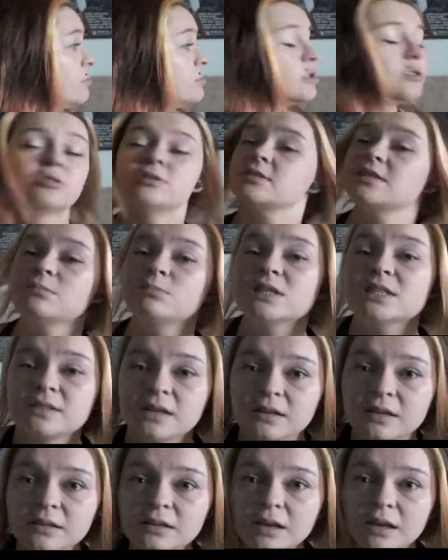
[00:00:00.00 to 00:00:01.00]
So just give me a
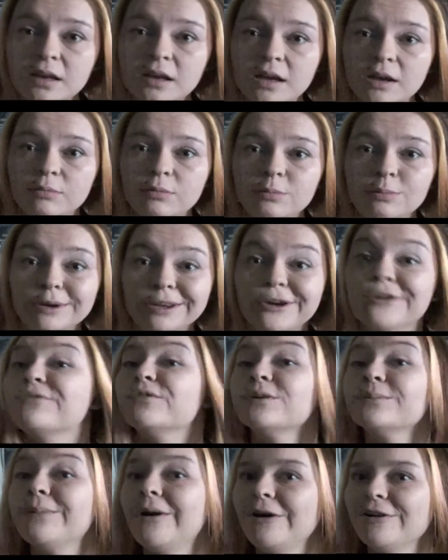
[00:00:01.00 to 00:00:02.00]
second and I will bring
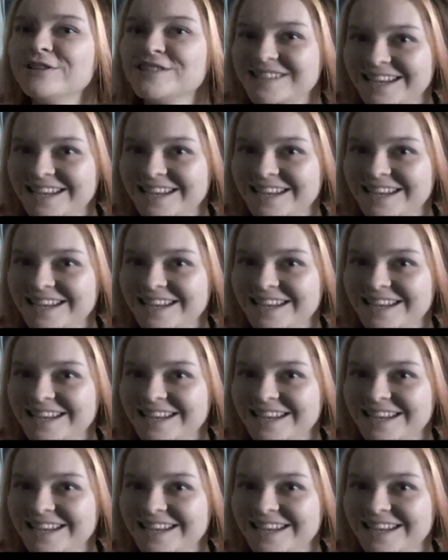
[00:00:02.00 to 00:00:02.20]
over Paul